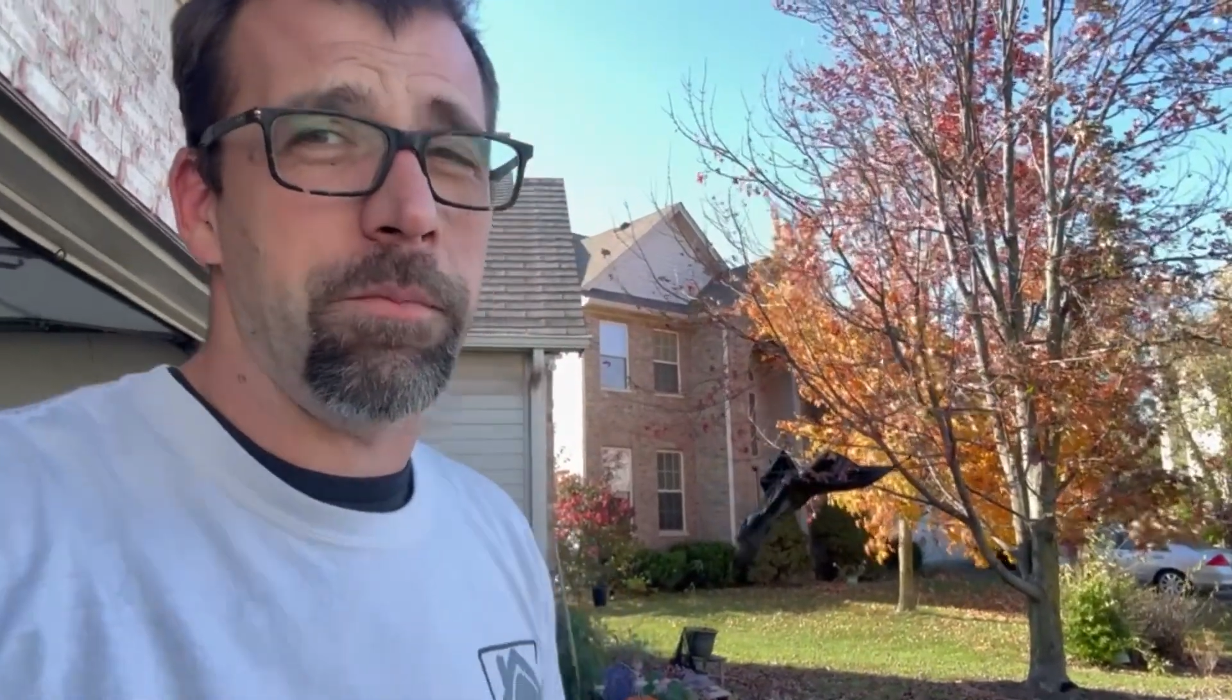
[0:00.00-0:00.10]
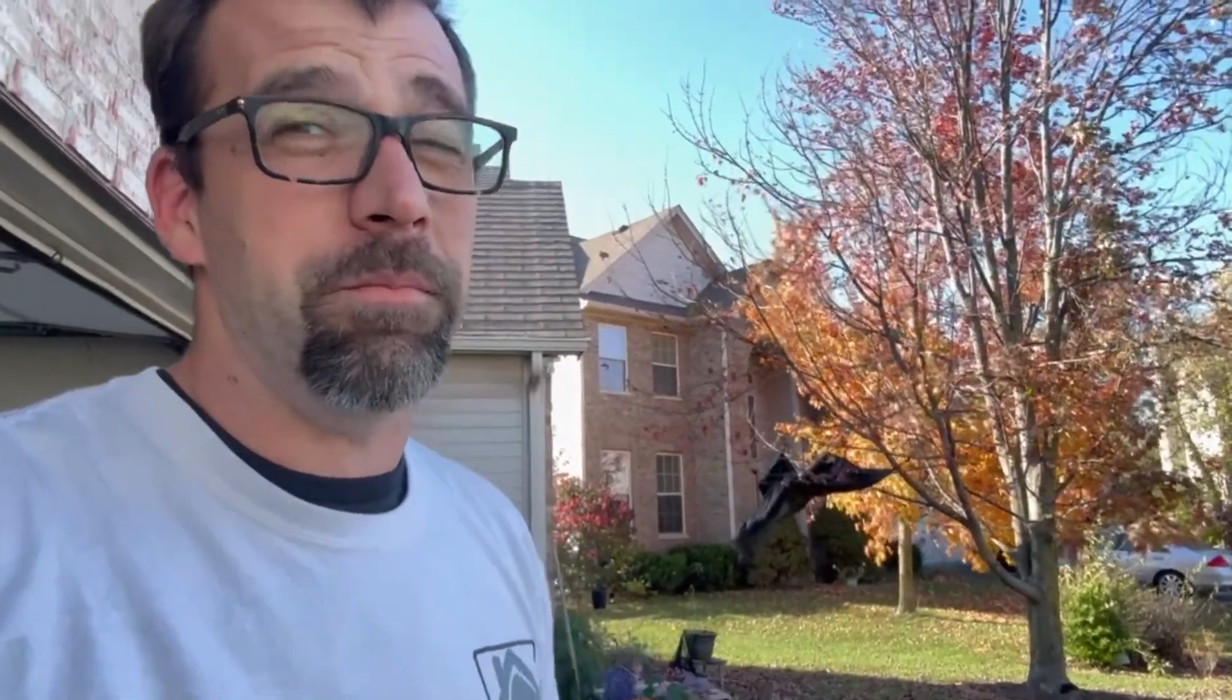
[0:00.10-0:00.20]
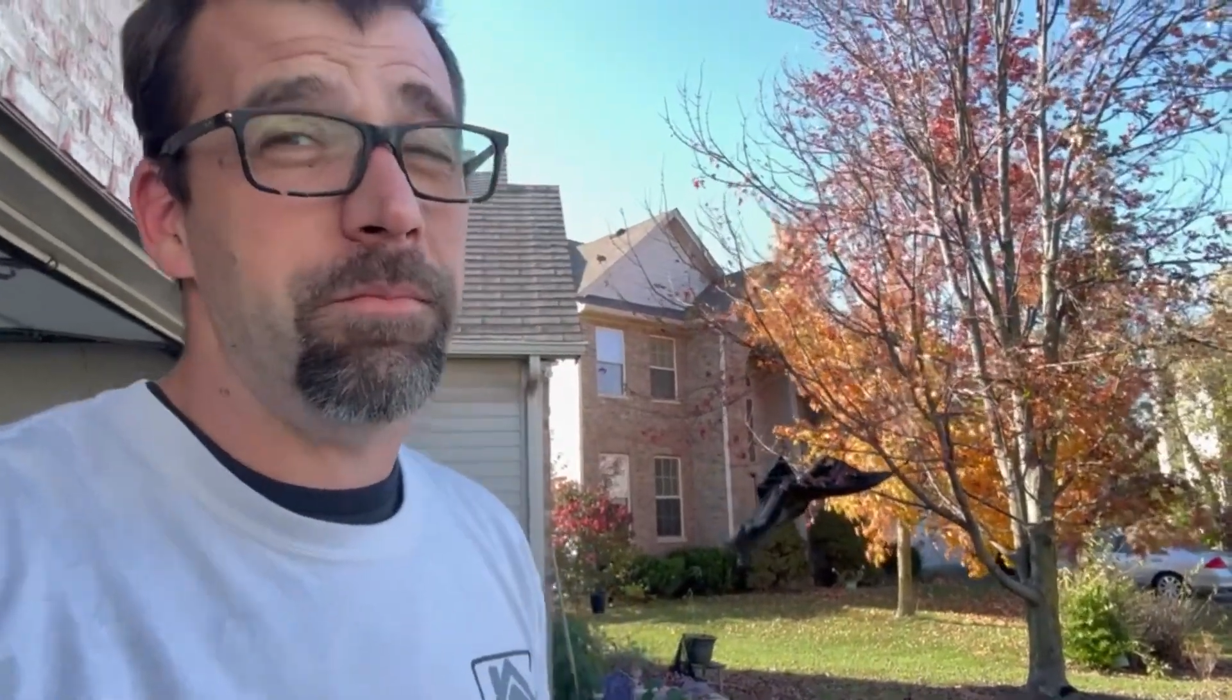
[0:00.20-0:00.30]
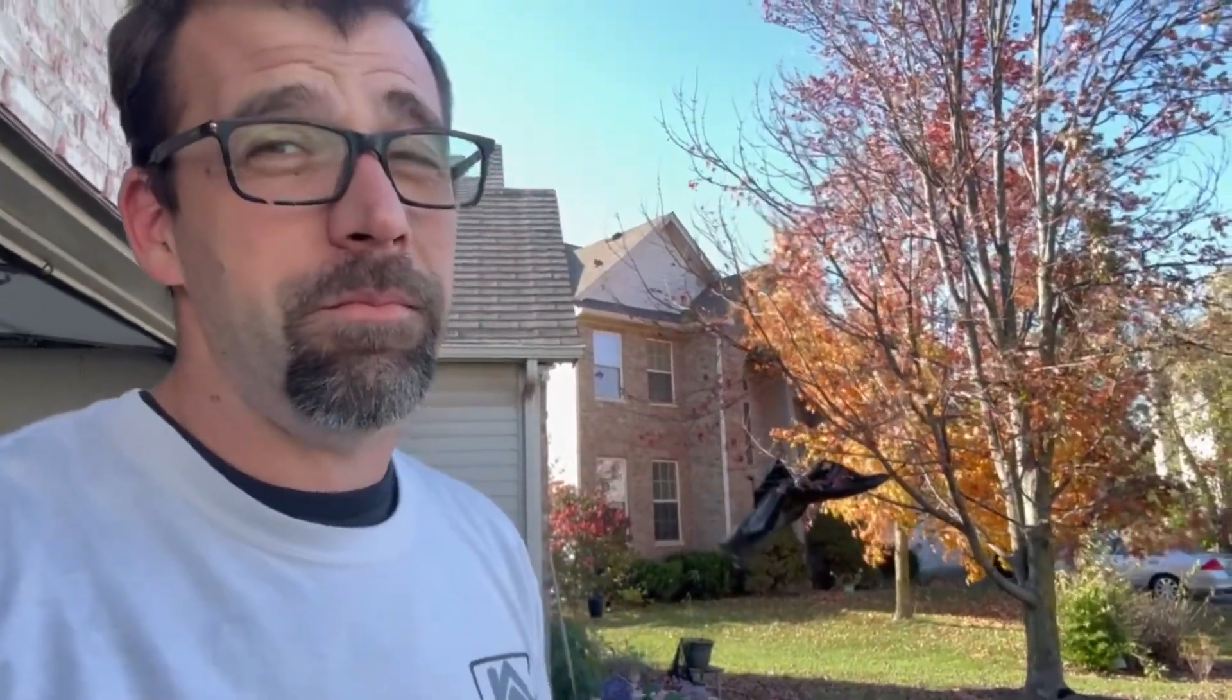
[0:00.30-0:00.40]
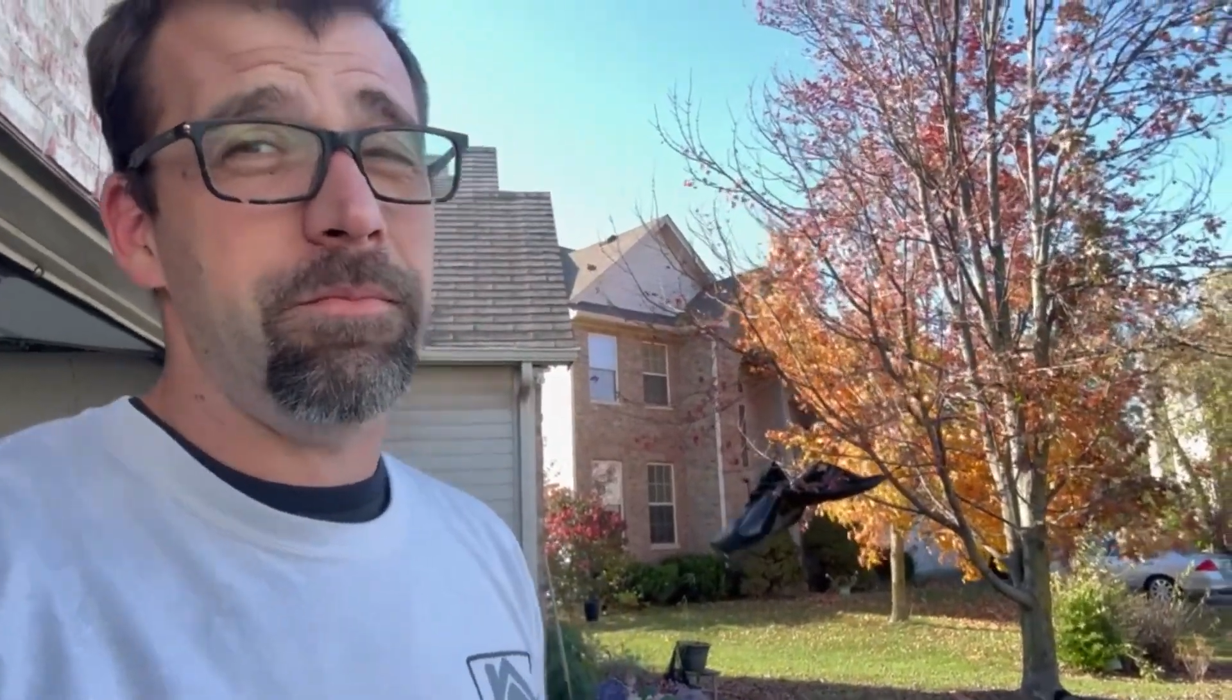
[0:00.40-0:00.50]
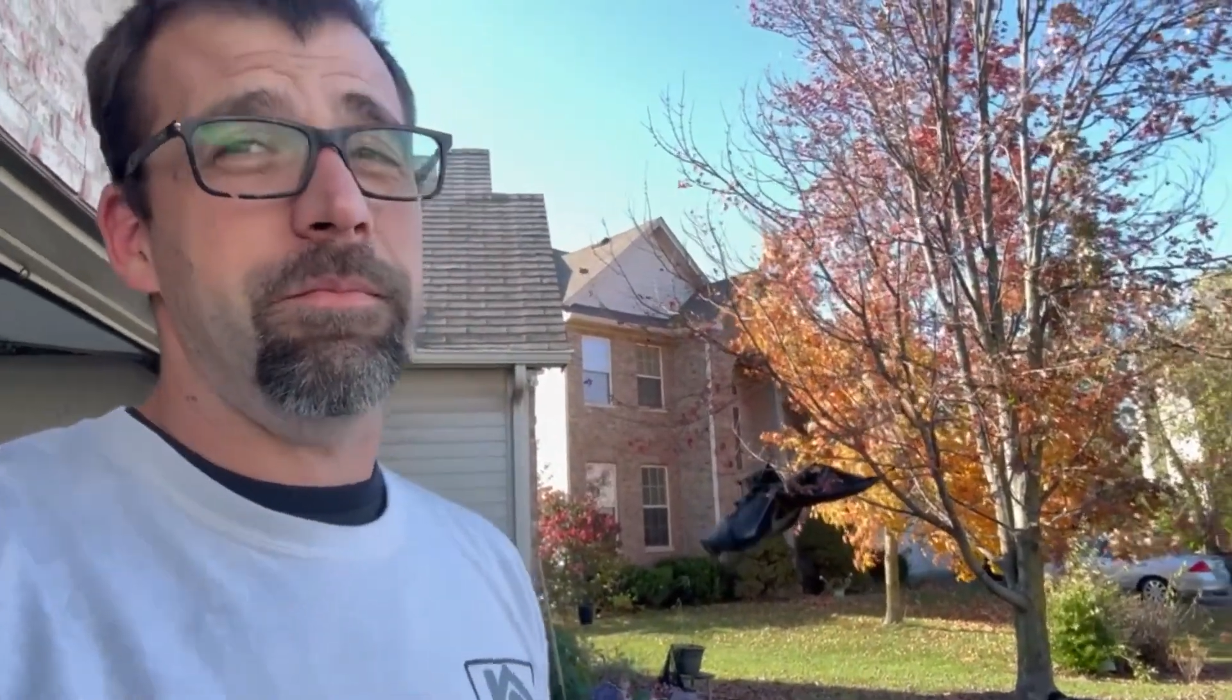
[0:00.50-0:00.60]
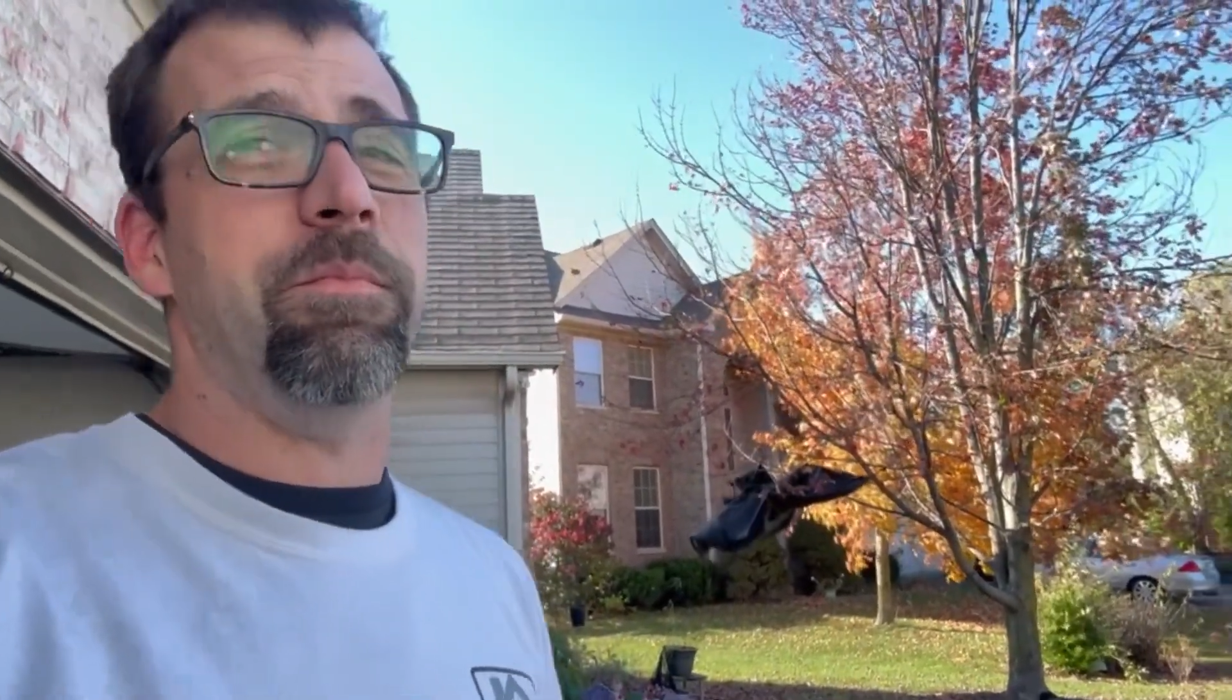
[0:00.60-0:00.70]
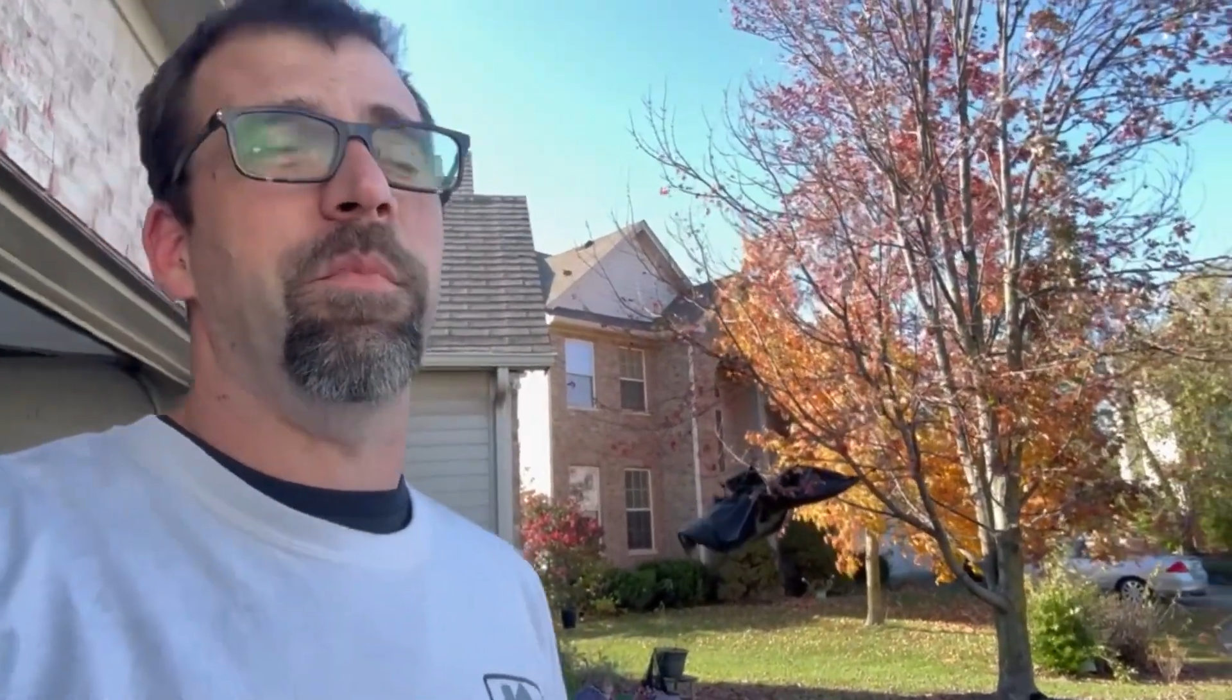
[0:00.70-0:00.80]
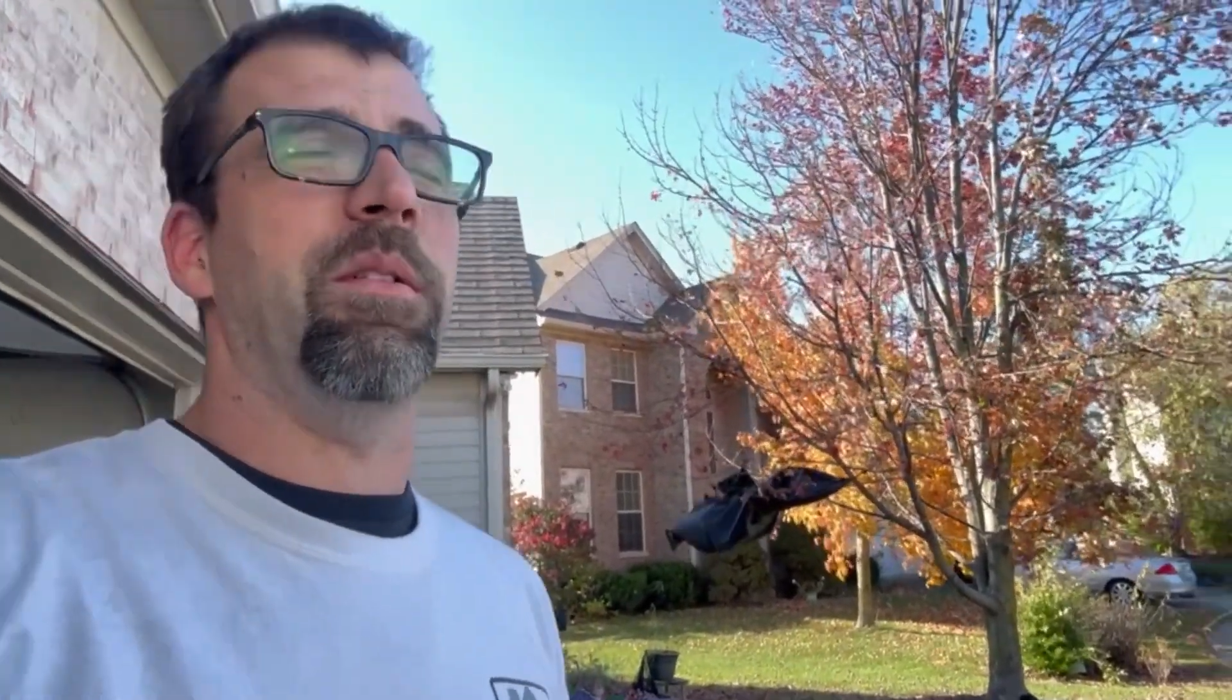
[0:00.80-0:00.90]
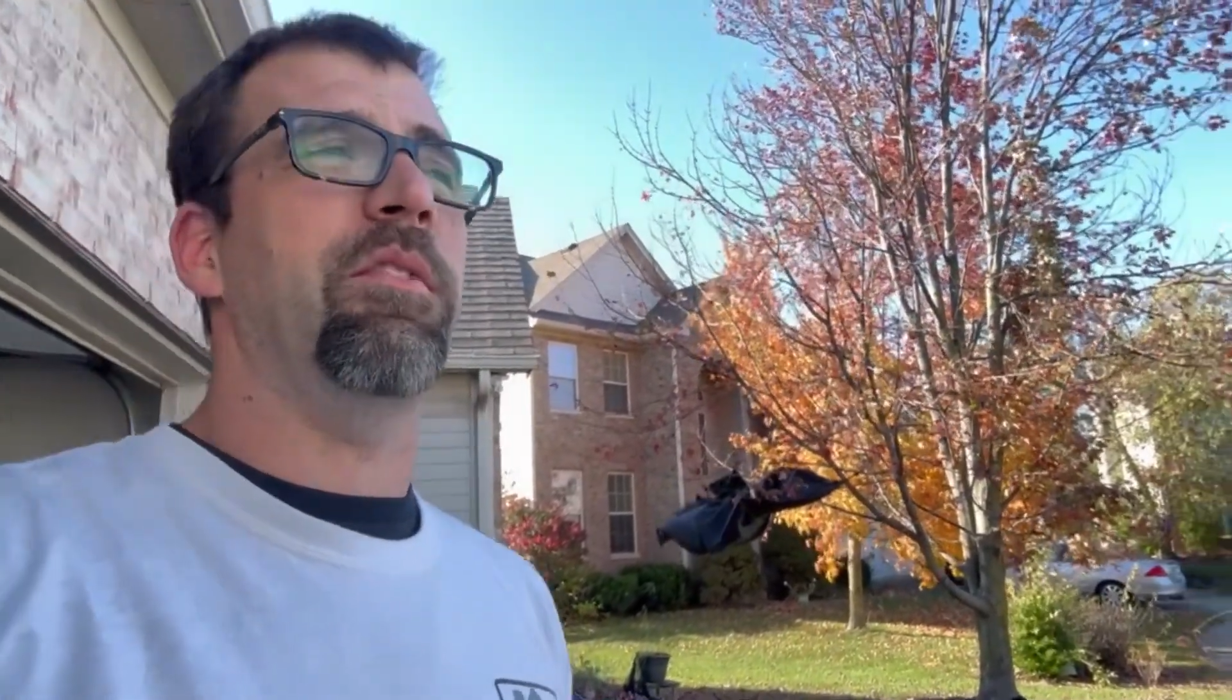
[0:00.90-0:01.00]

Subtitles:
maybe you